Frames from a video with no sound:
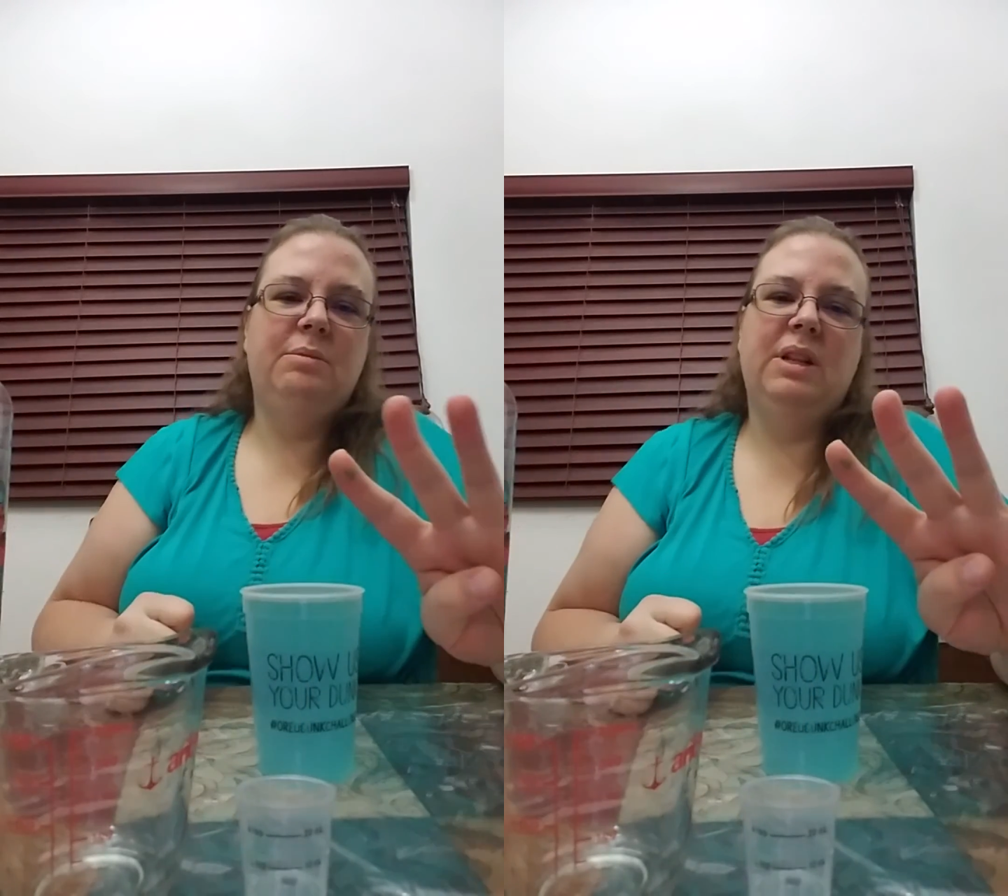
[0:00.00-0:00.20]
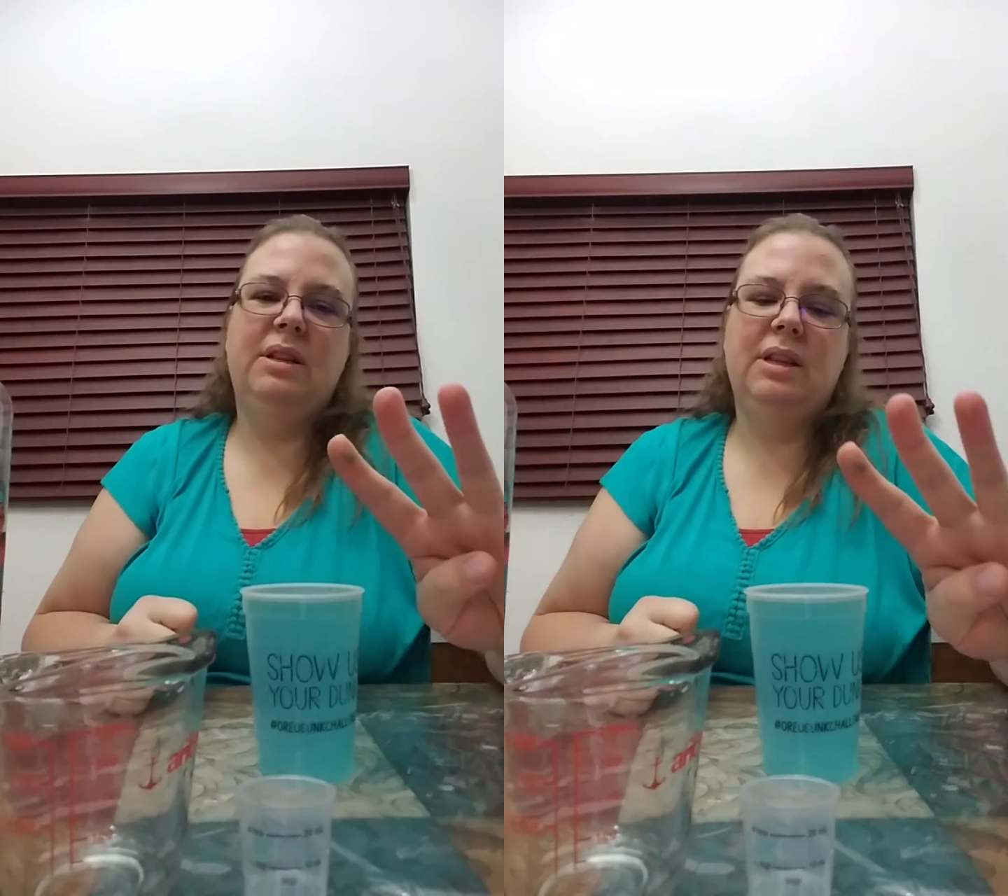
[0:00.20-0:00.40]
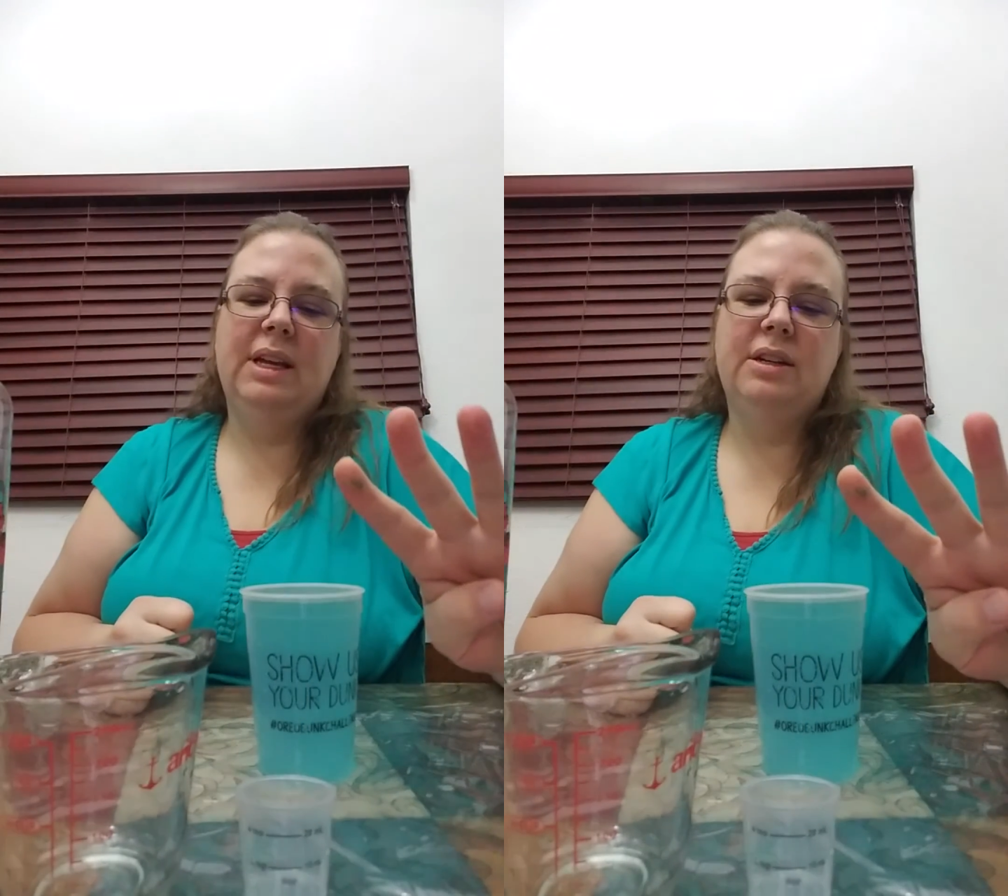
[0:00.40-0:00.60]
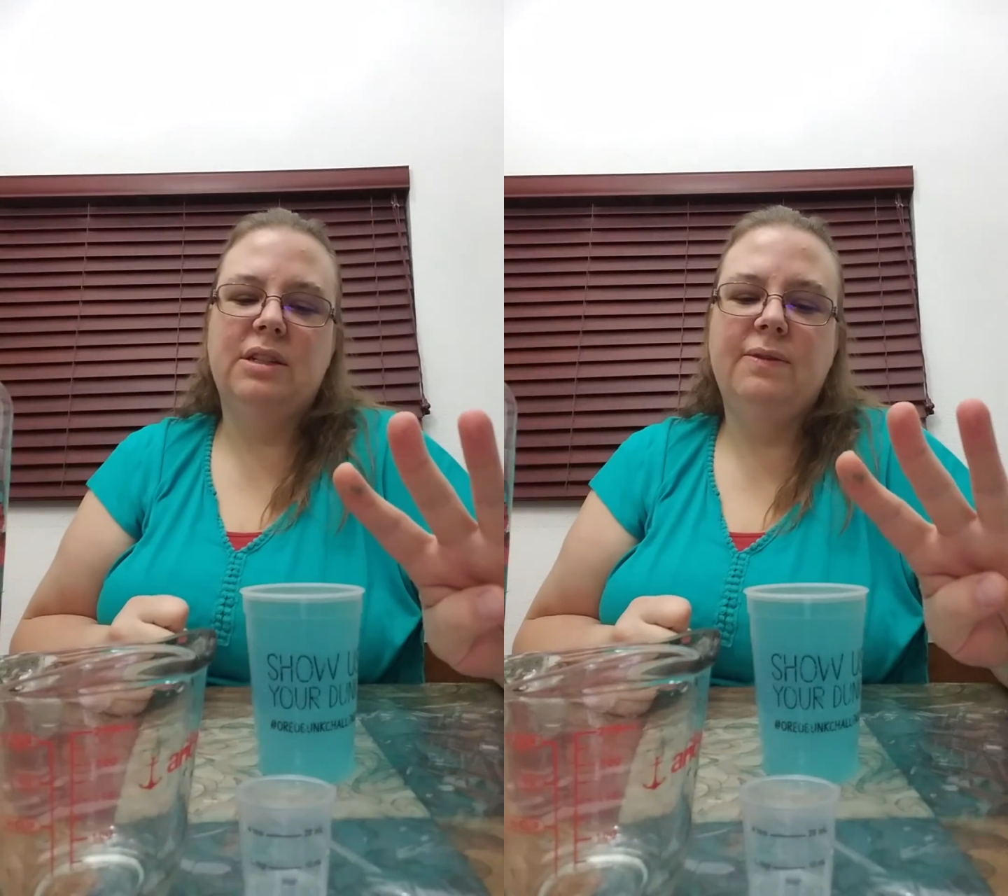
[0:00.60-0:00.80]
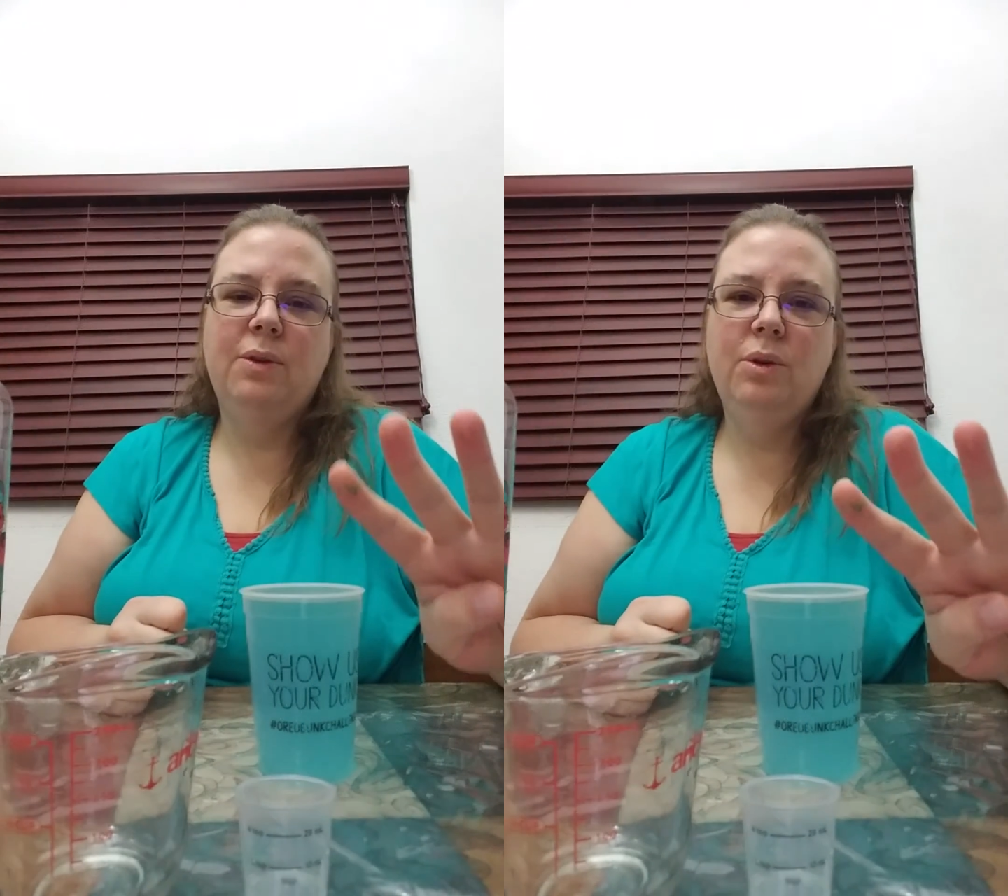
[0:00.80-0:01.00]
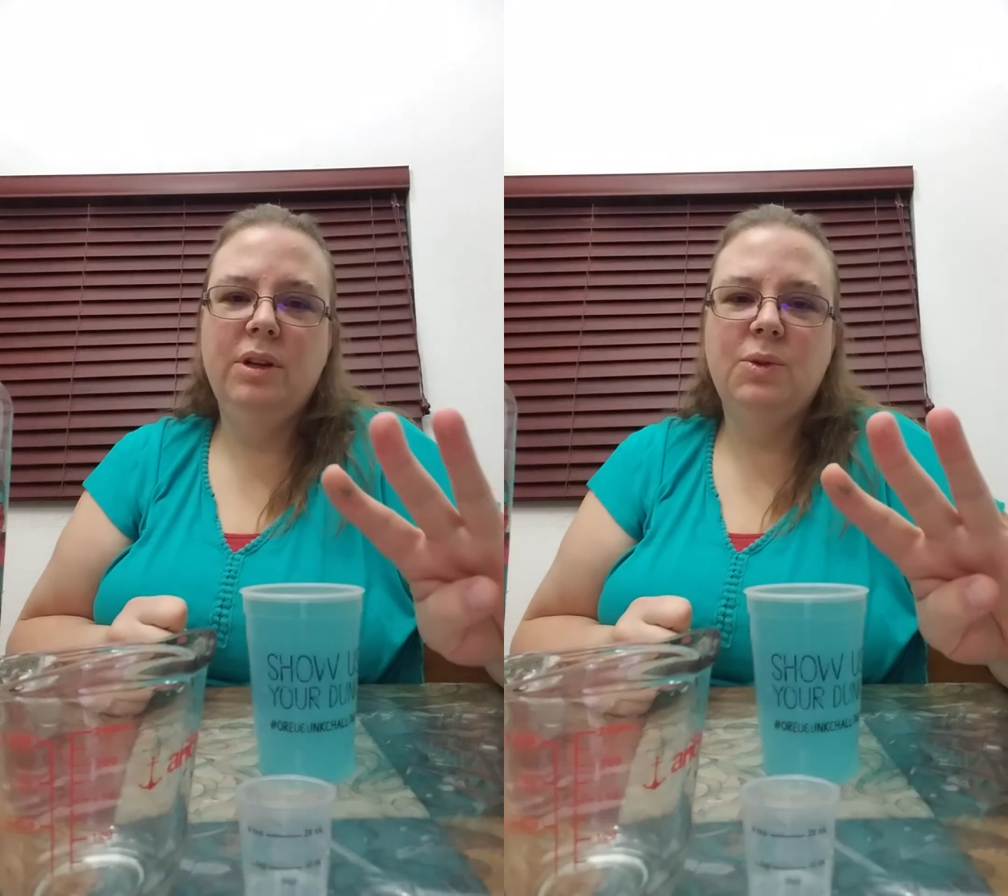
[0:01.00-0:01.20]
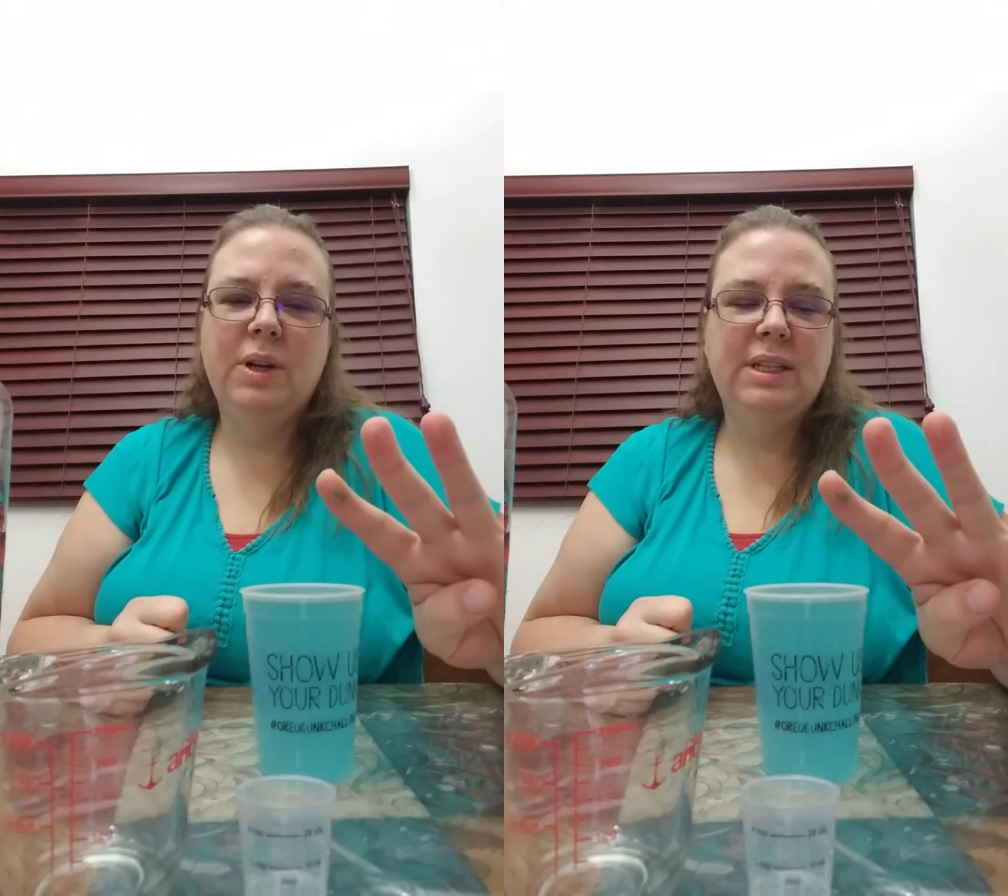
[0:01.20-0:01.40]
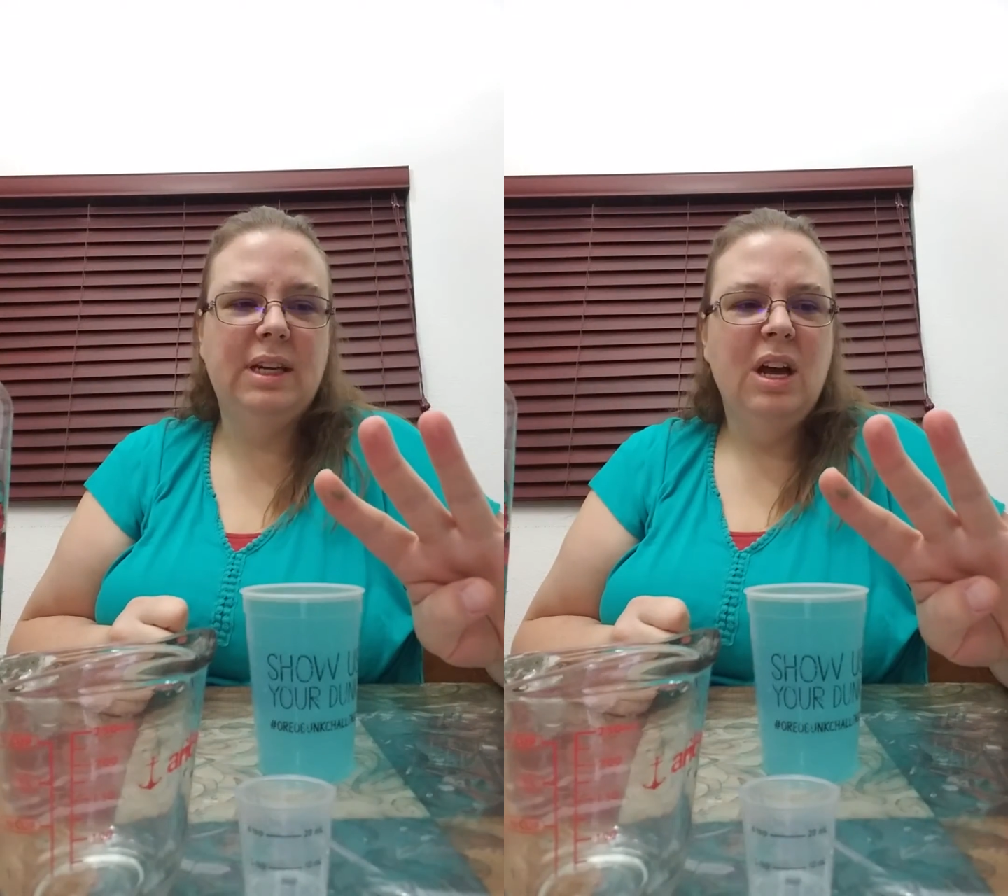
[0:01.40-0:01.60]
milliliters,
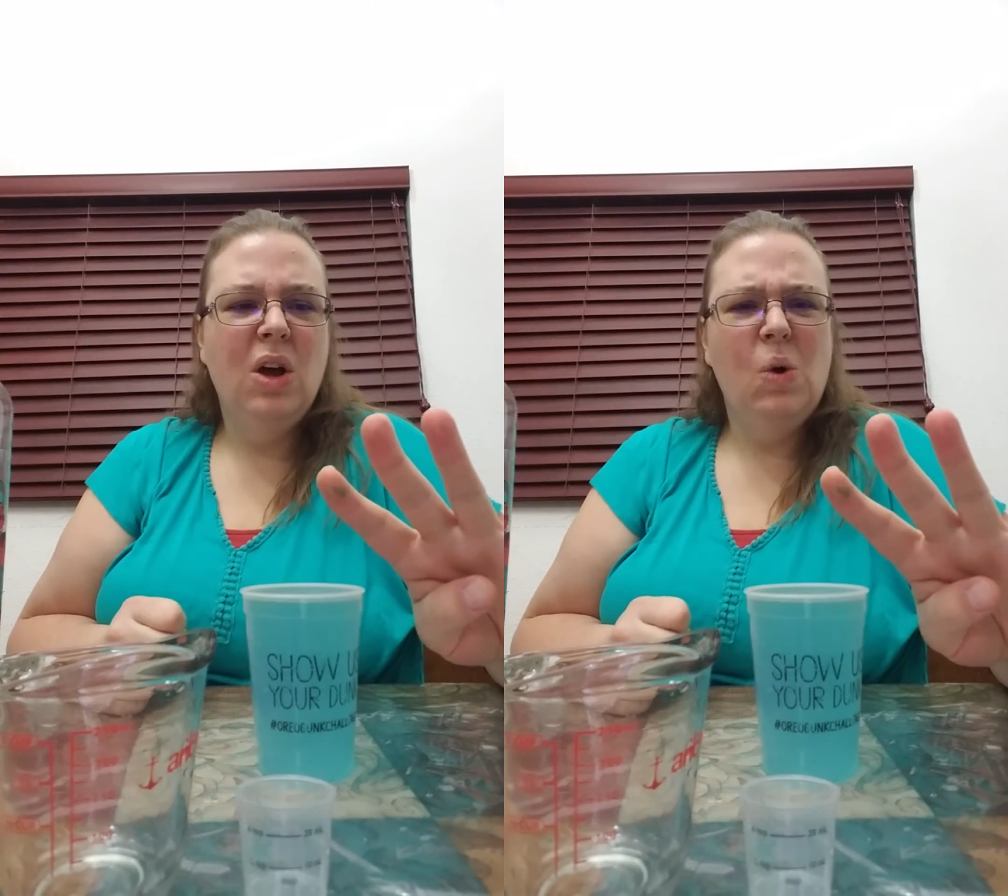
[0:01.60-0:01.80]
420.